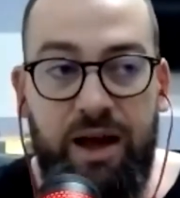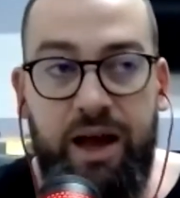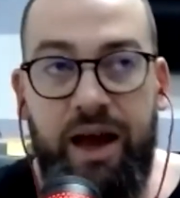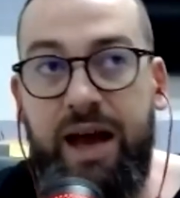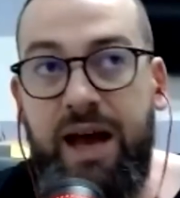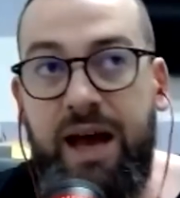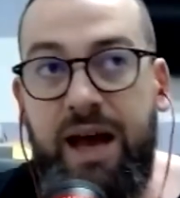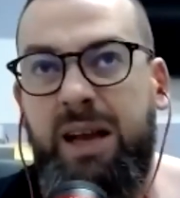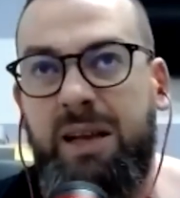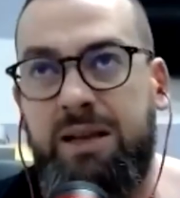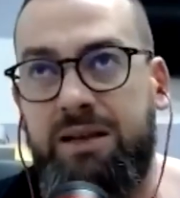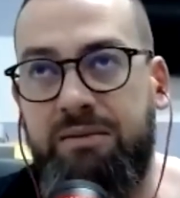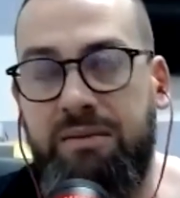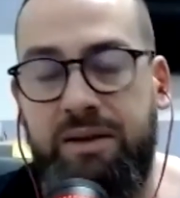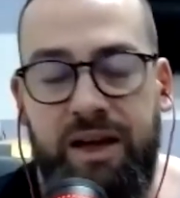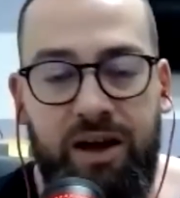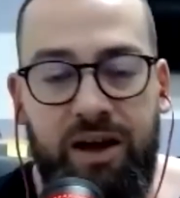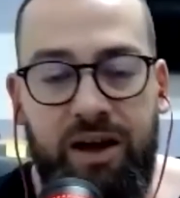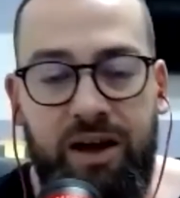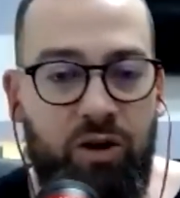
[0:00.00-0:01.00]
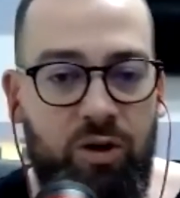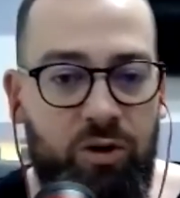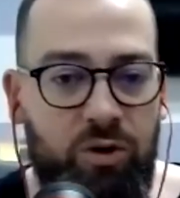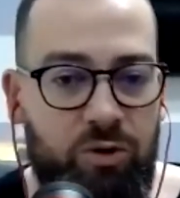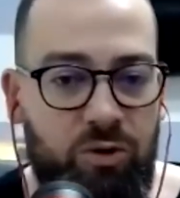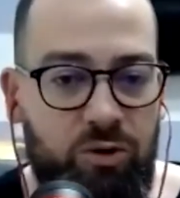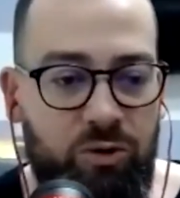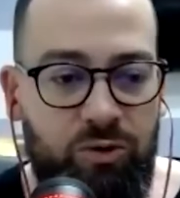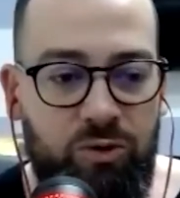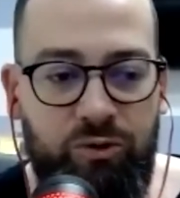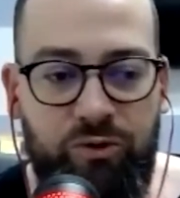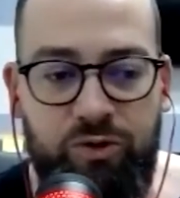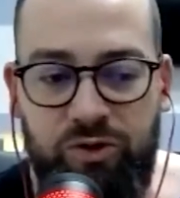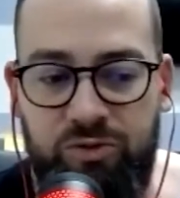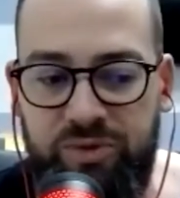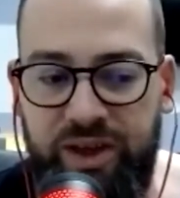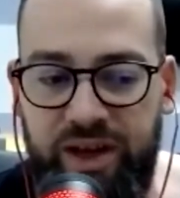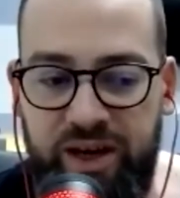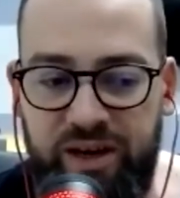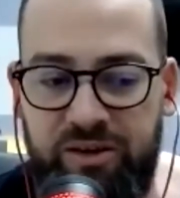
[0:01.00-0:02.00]
and can go from
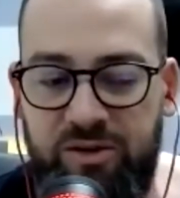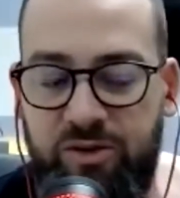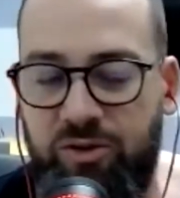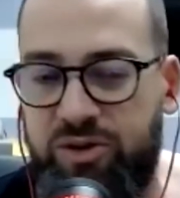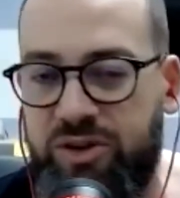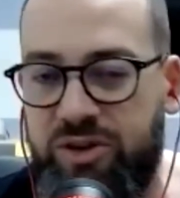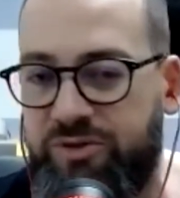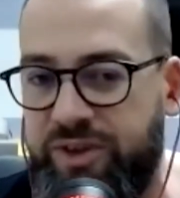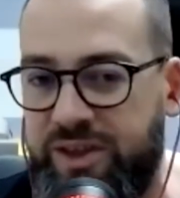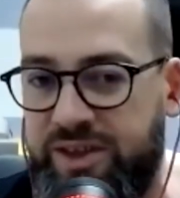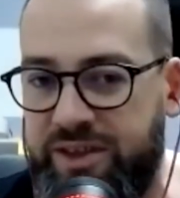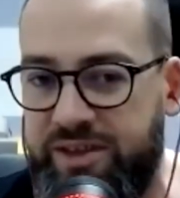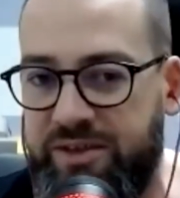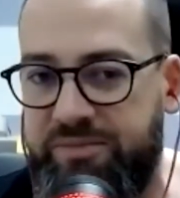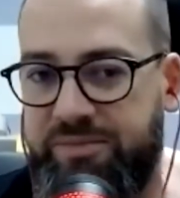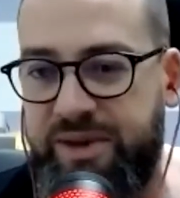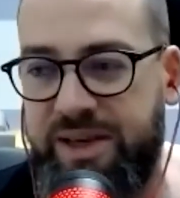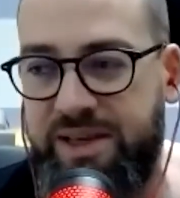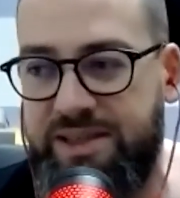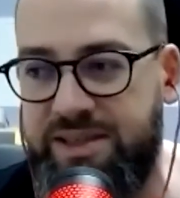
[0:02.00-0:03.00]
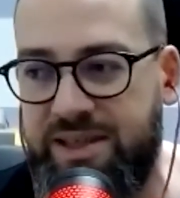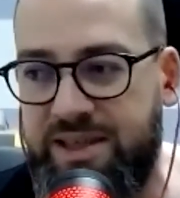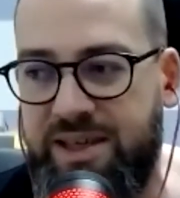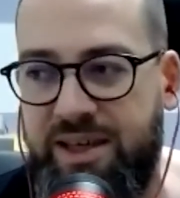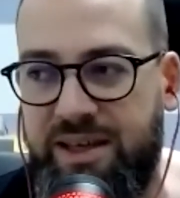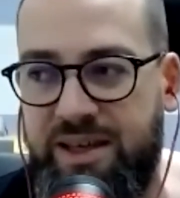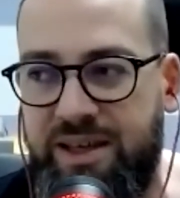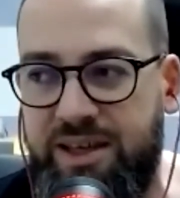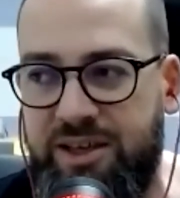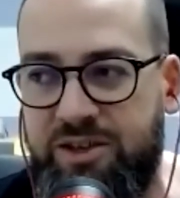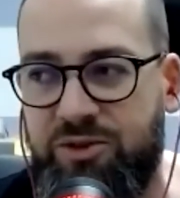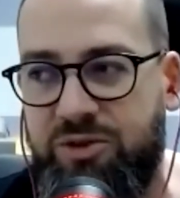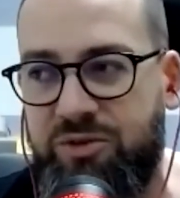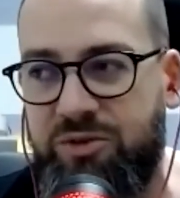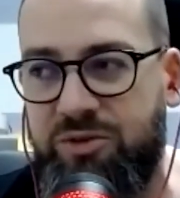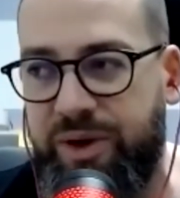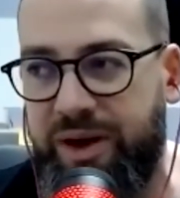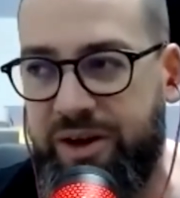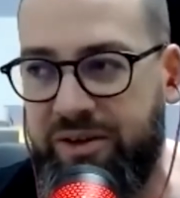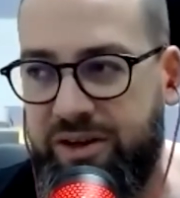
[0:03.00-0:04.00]
there on Twitter basically to
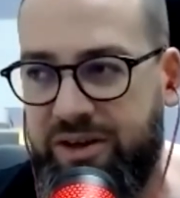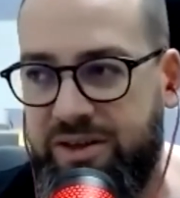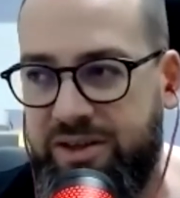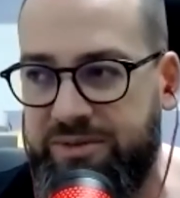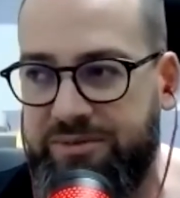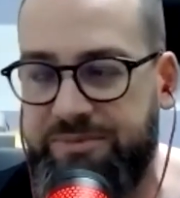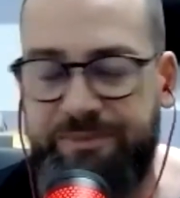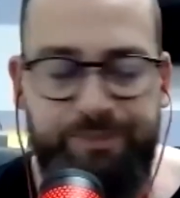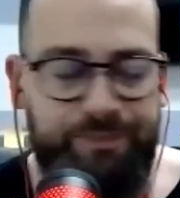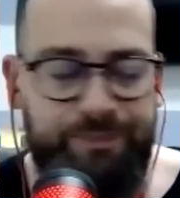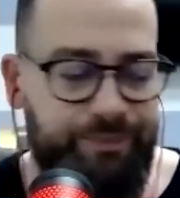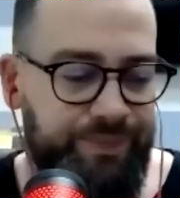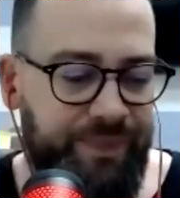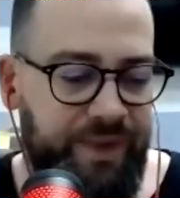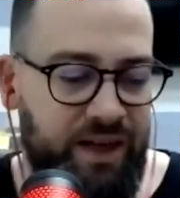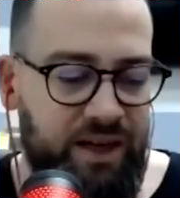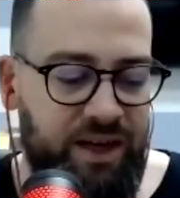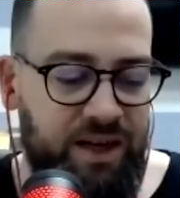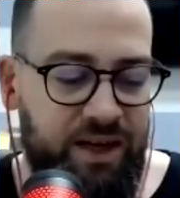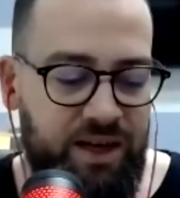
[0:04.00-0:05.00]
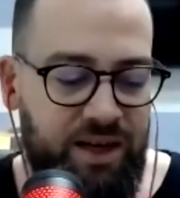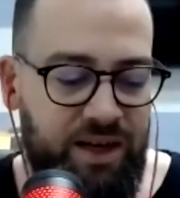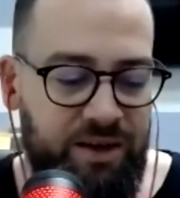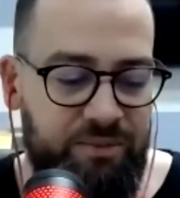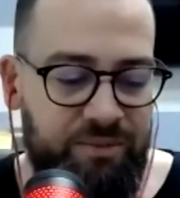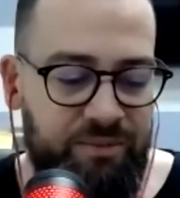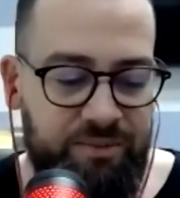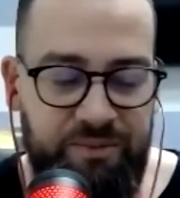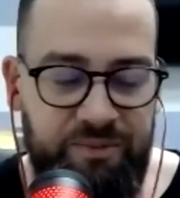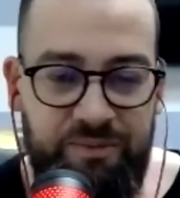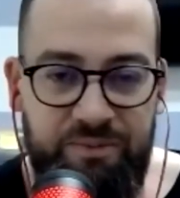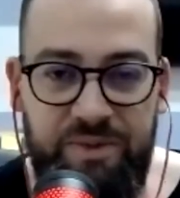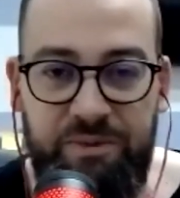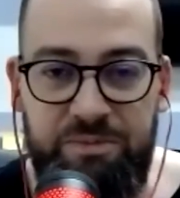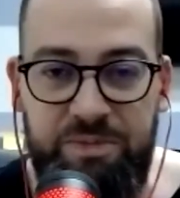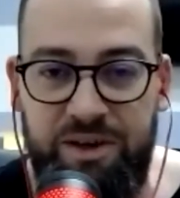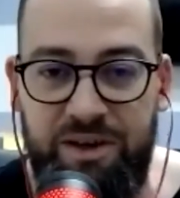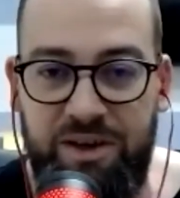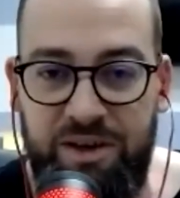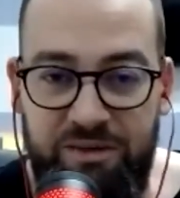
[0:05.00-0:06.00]
compare it. Uh,
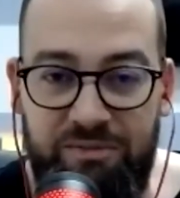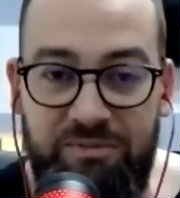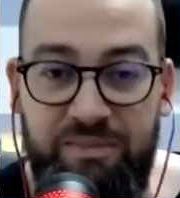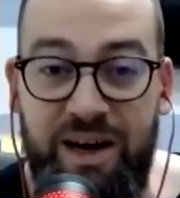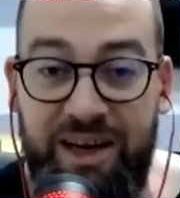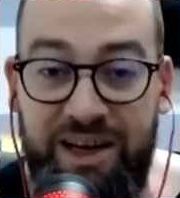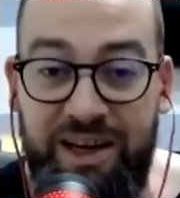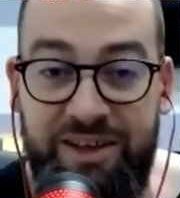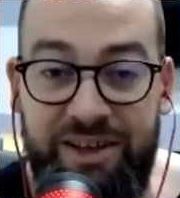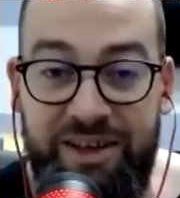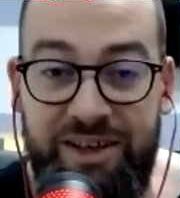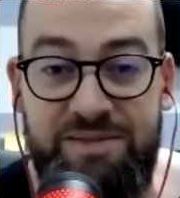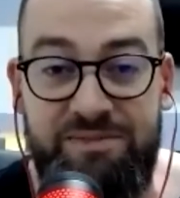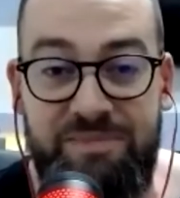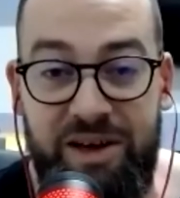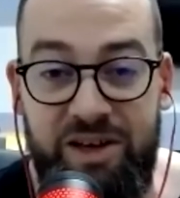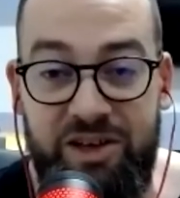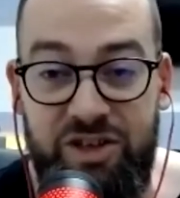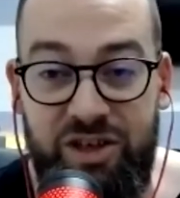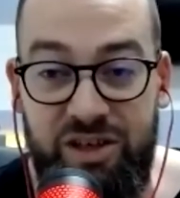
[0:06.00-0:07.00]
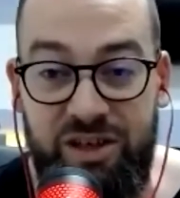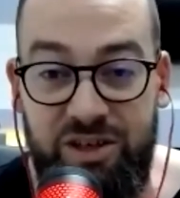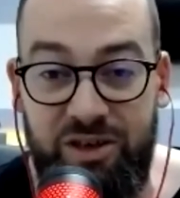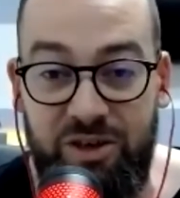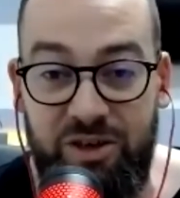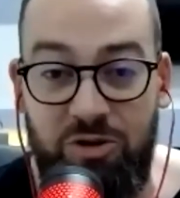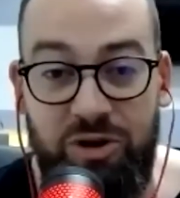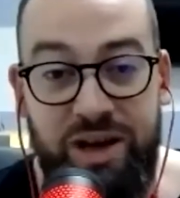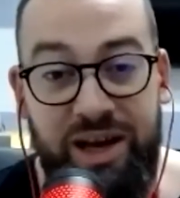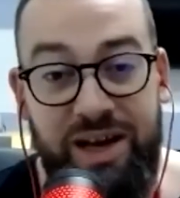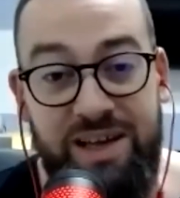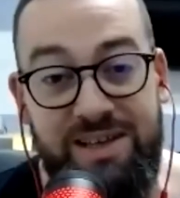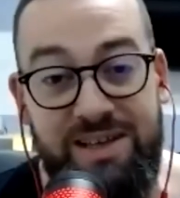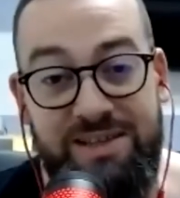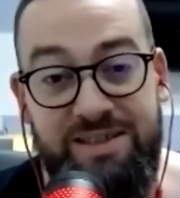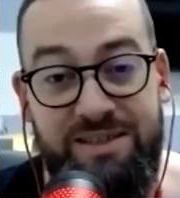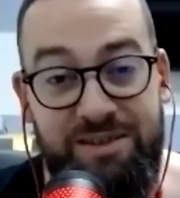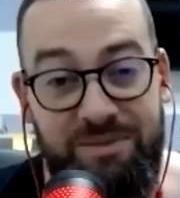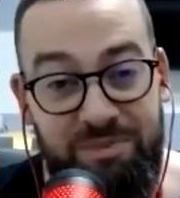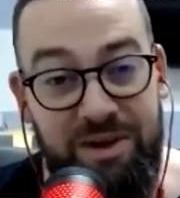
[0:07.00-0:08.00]
people, marketeers measure who
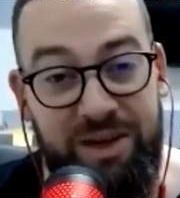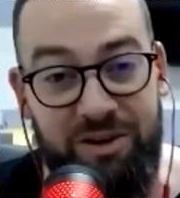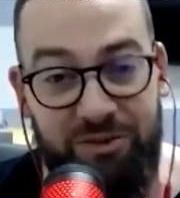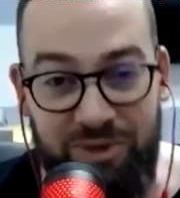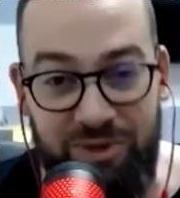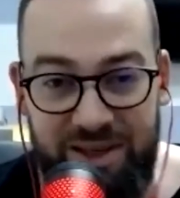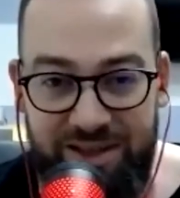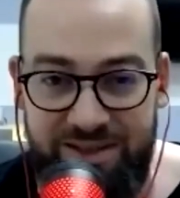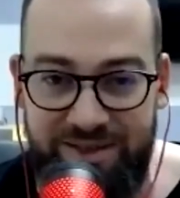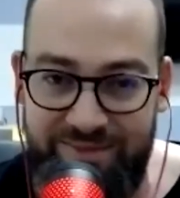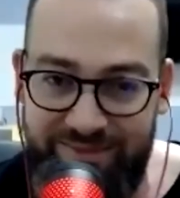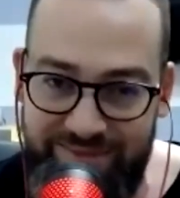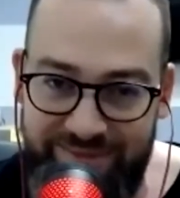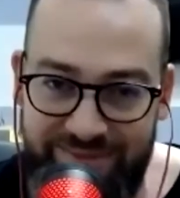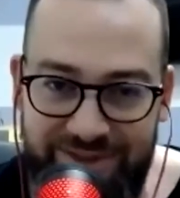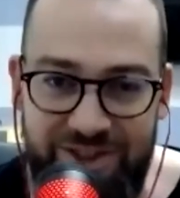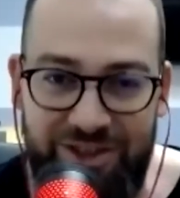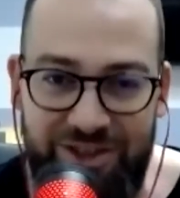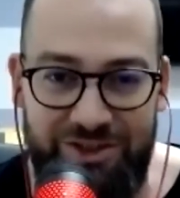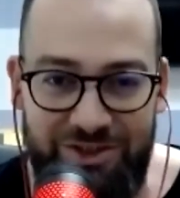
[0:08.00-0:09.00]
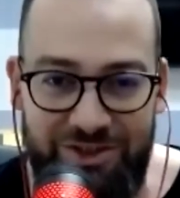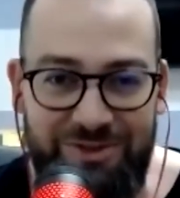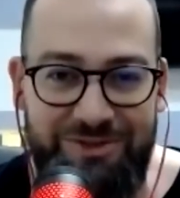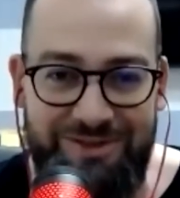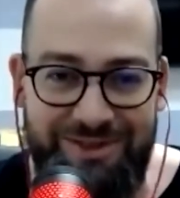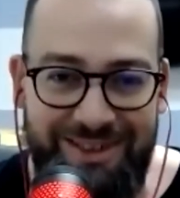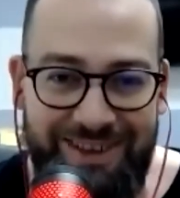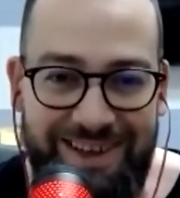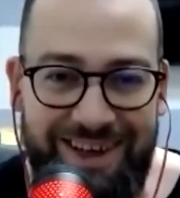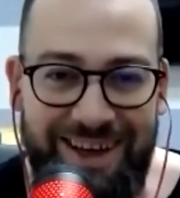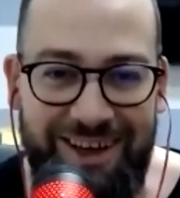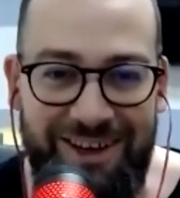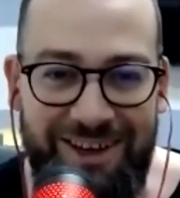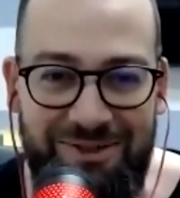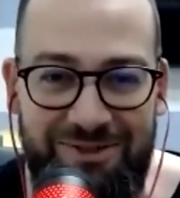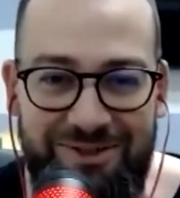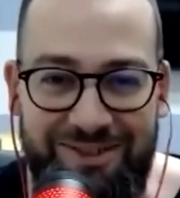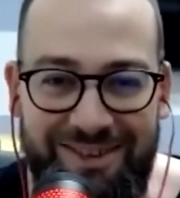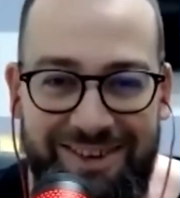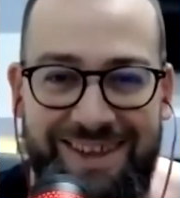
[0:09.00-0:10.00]
has the bigger one just to kind
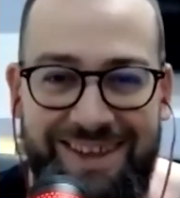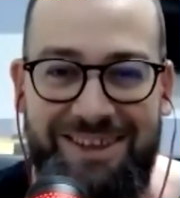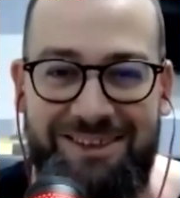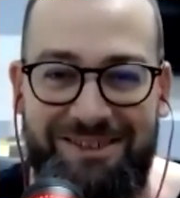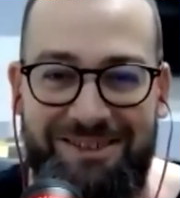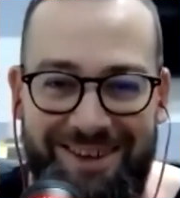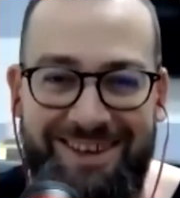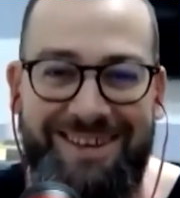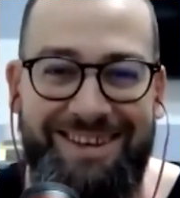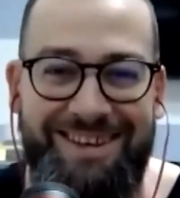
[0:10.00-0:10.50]
of literally